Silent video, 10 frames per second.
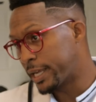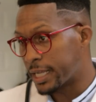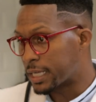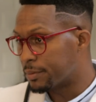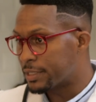
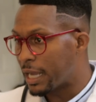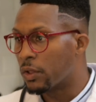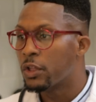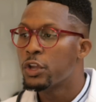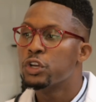data comes
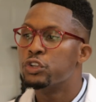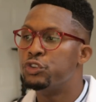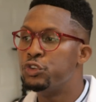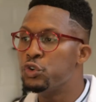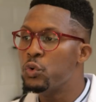out,
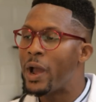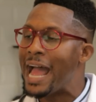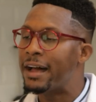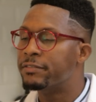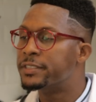do
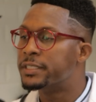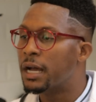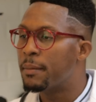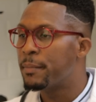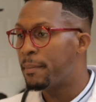have
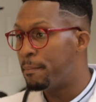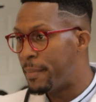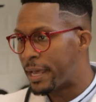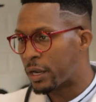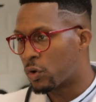some
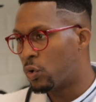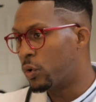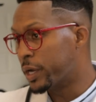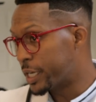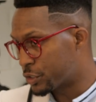
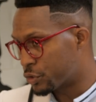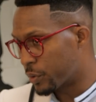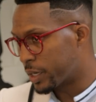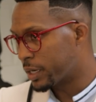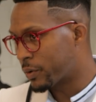medical
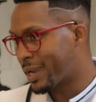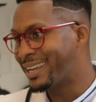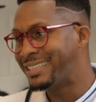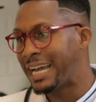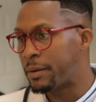history,
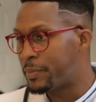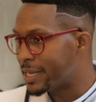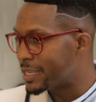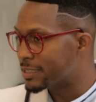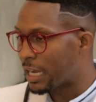okay?
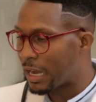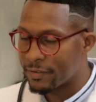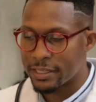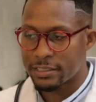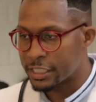Diabetes
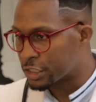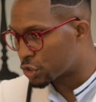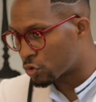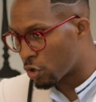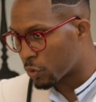obviously is
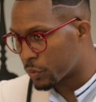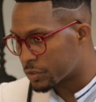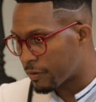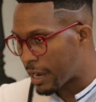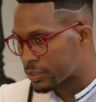a strong
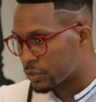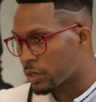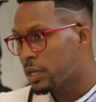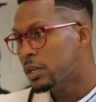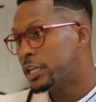risk
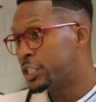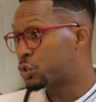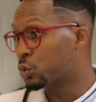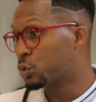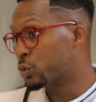factor. In
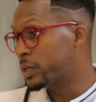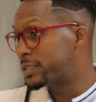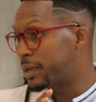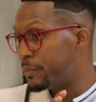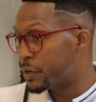children,
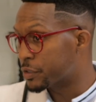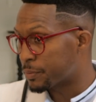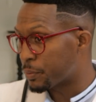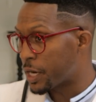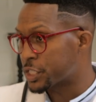it's
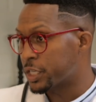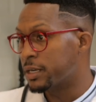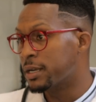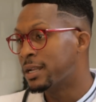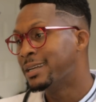
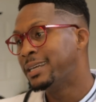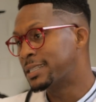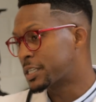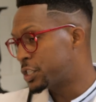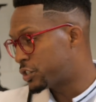immunosuppression,
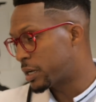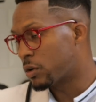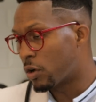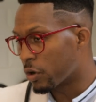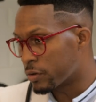it's
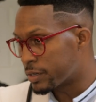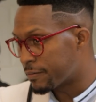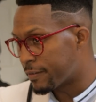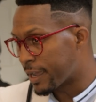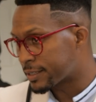congenital heart
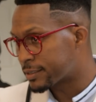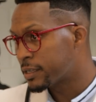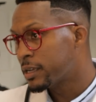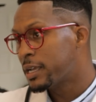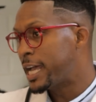
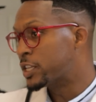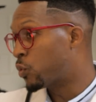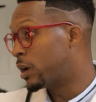defects, as